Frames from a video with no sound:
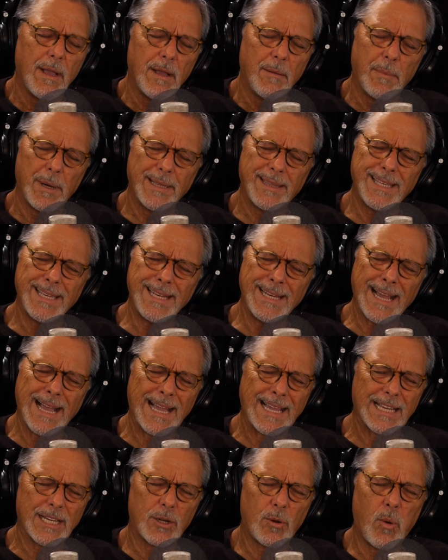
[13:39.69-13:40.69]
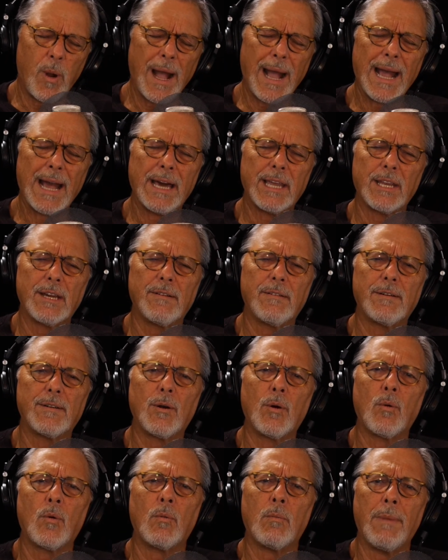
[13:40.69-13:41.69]
But then I inquired of an
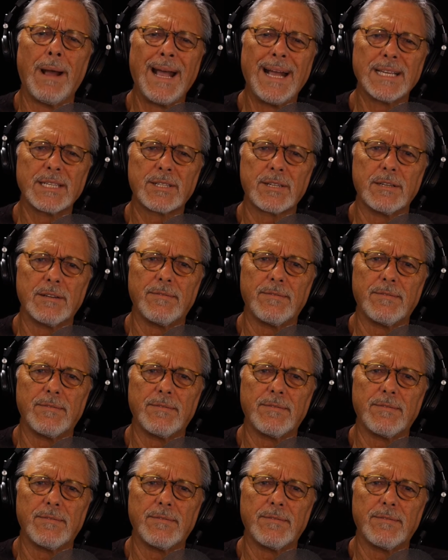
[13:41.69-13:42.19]
old master